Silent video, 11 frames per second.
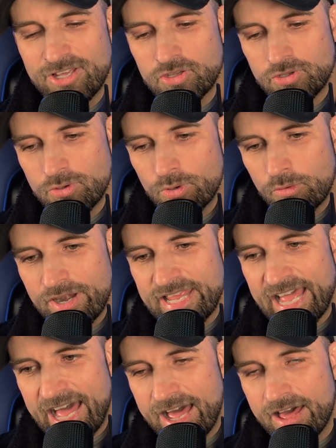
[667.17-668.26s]
You already
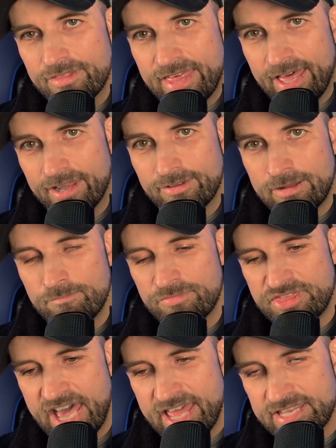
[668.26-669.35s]
are that.
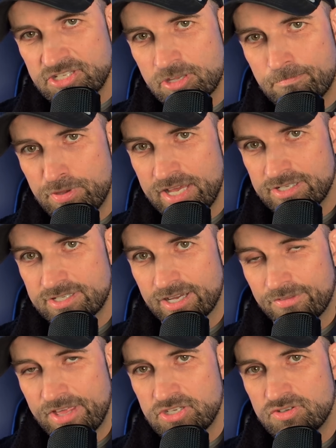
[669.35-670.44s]
That is the picture
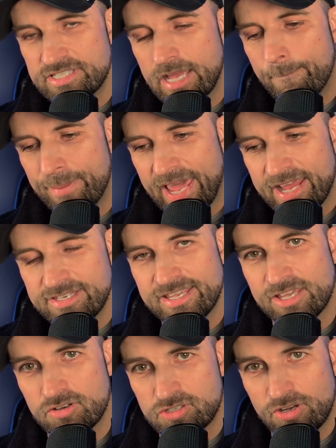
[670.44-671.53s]
that you start painting
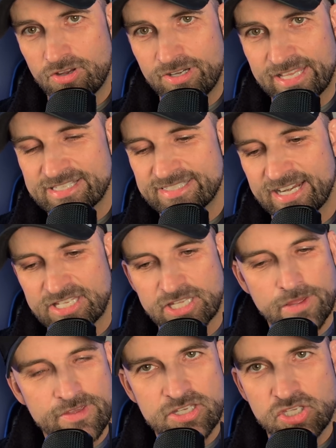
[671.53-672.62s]
internally and start
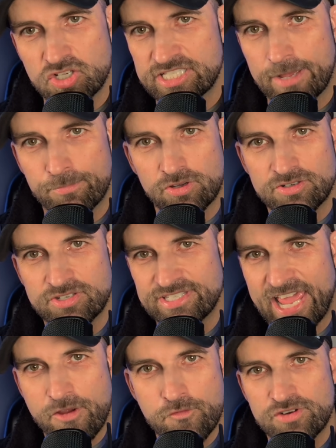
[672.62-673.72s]
giving to your subconscious
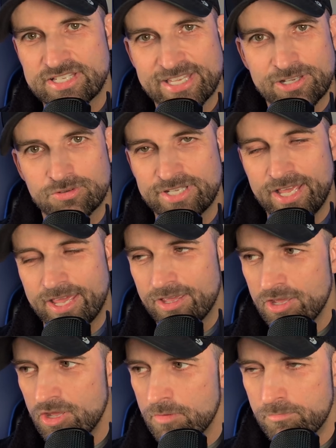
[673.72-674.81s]
every single day.
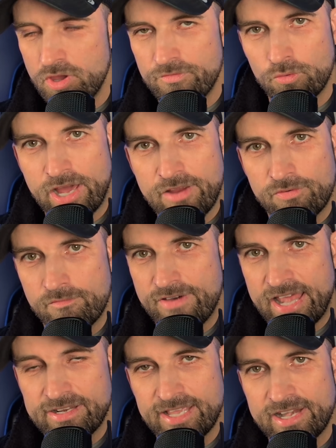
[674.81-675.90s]
Move away from
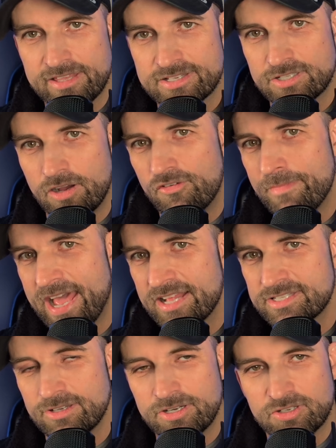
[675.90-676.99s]
validating yourself from
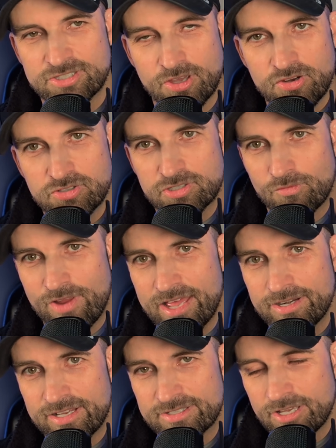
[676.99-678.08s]
outside your social
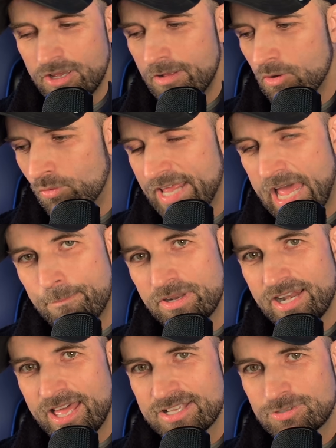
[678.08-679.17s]
surroundings. What happened
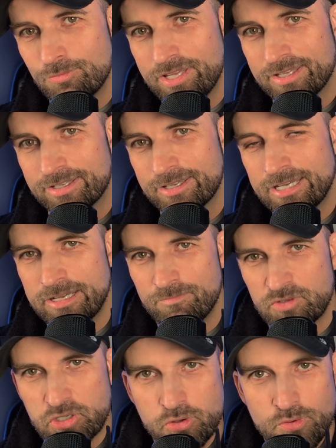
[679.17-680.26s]
last week?
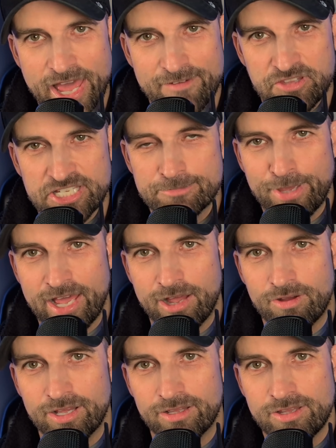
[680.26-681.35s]
You have this
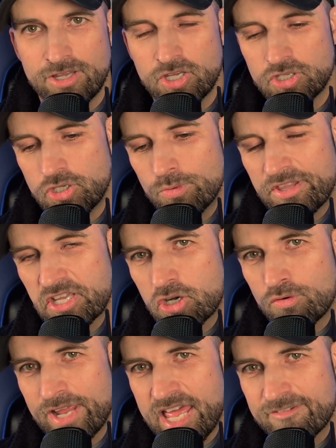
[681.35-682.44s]
power. You are the
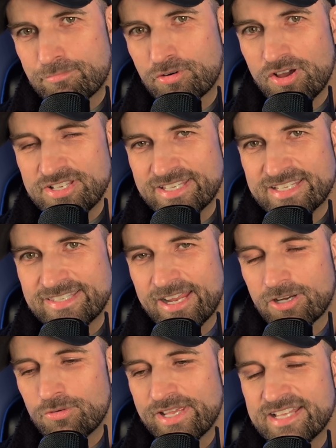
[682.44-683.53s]
creative process that
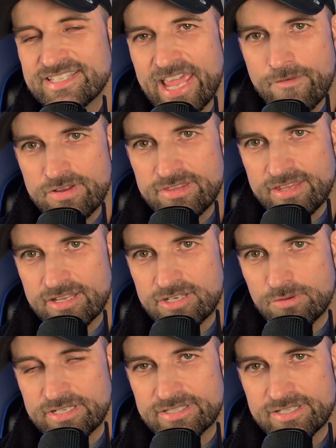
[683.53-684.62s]
creates everything into
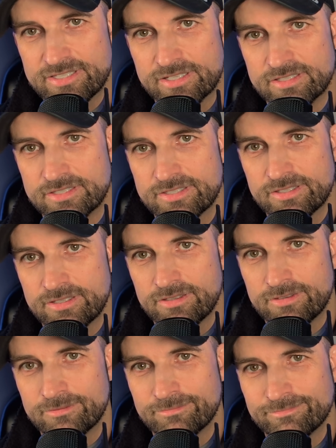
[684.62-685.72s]
existence.
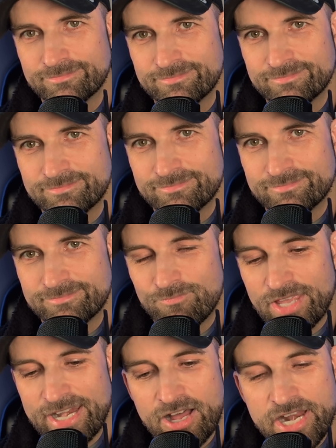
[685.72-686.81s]

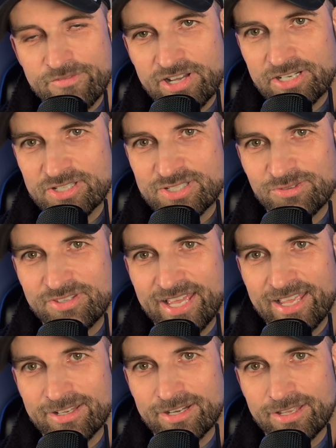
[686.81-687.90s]
And I never understood
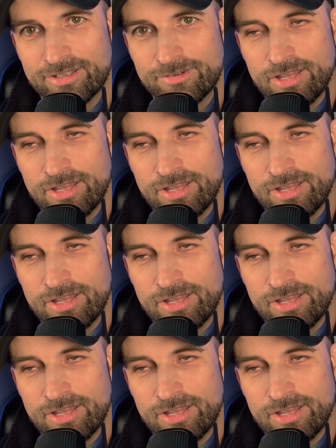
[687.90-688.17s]
that, you know.